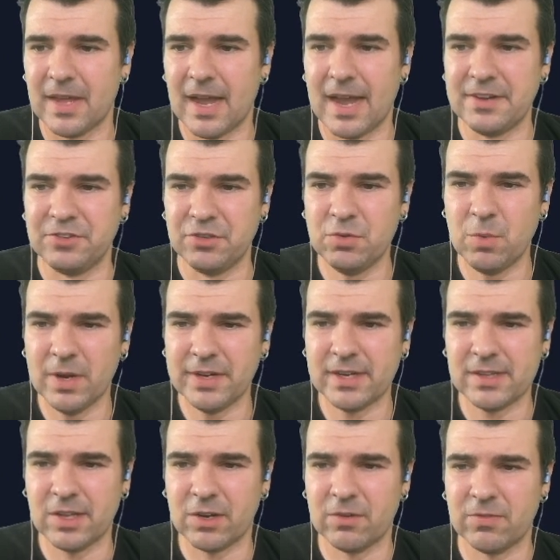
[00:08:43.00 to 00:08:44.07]
I do want to
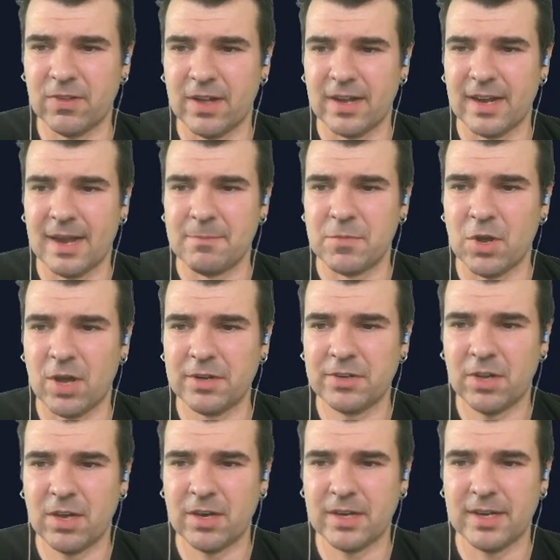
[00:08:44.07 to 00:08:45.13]
clarify, I'm not
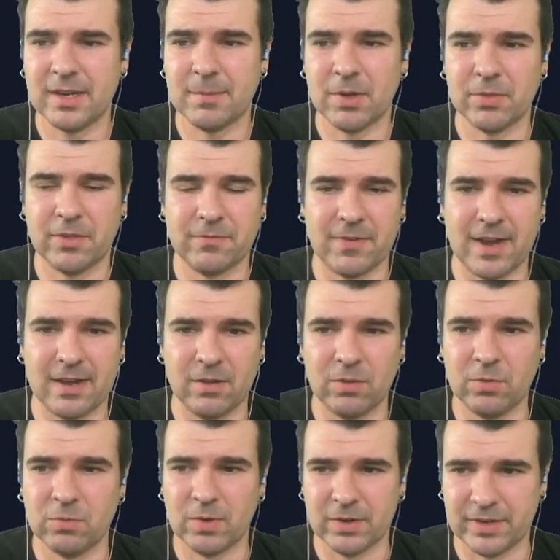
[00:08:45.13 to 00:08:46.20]
talking about the
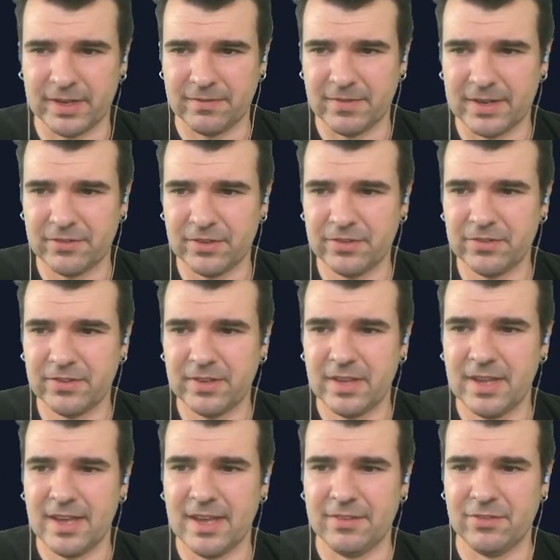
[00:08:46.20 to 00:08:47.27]
file routing conventions,
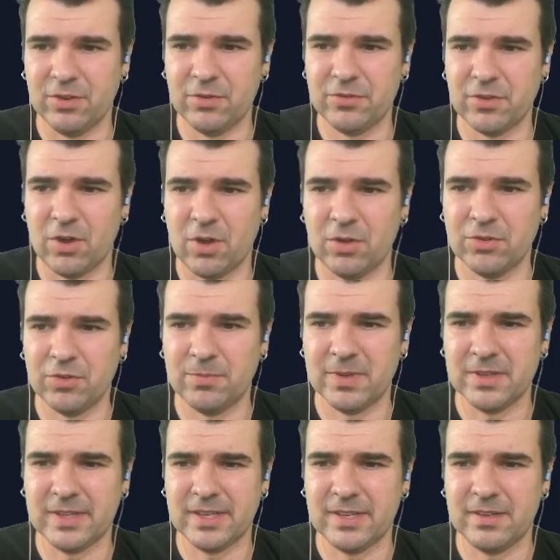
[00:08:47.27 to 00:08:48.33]
as those
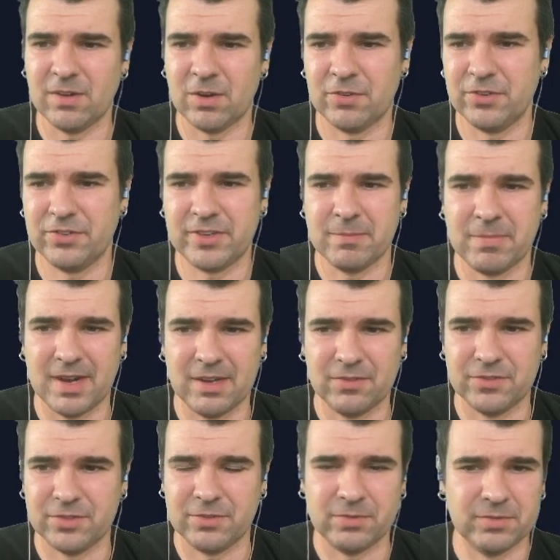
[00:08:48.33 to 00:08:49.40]
ultimately are just
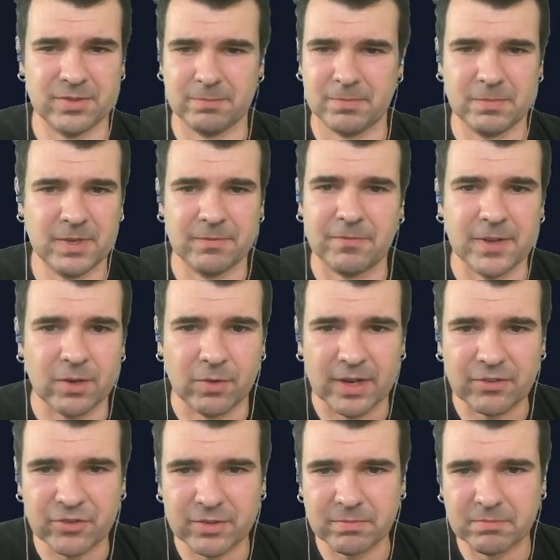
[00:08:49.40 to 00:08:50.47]
compiled to some
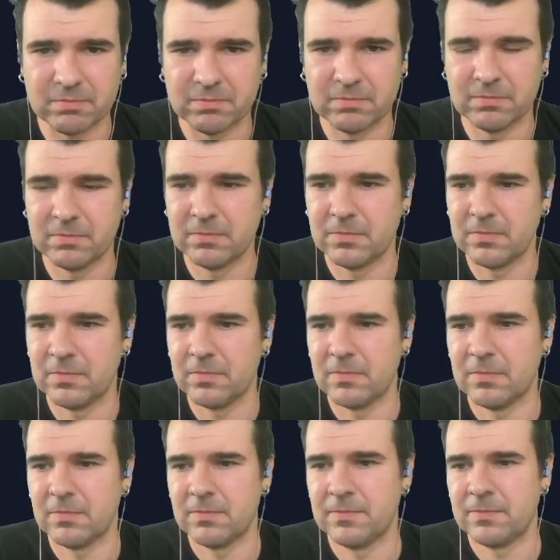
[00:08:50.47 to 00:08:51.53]
configuration.
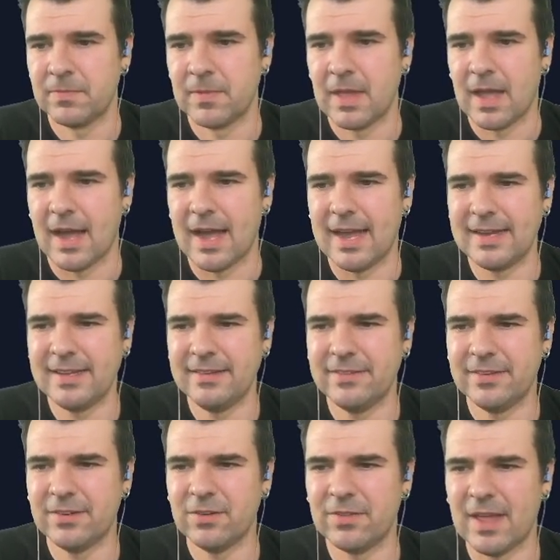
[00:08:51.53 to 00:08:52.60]
I
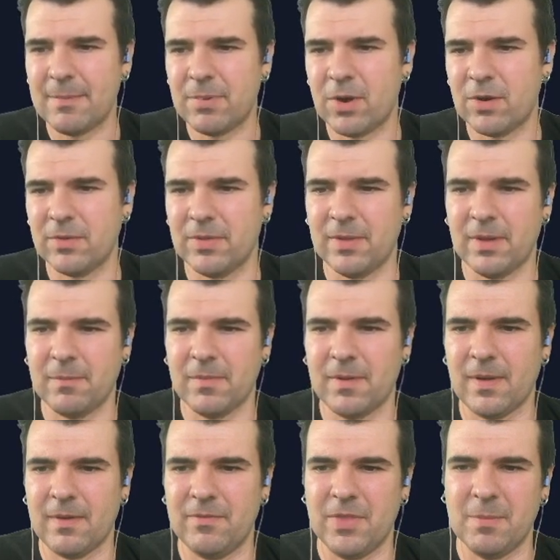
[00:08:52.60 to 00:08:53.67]
consider that part
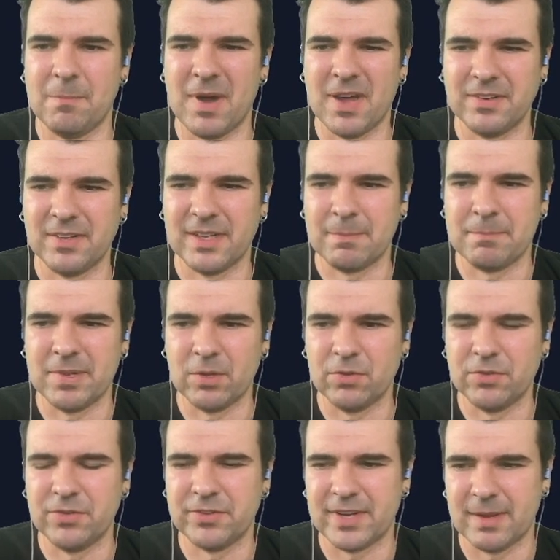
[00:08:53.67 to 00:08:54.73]
of the bundling
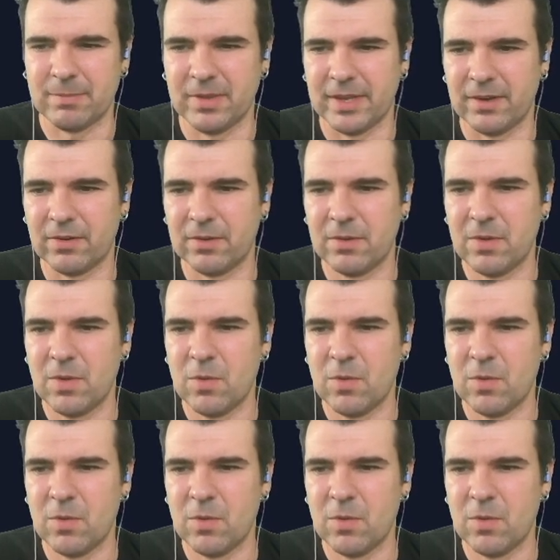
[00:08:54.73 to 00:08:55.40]
build step layer.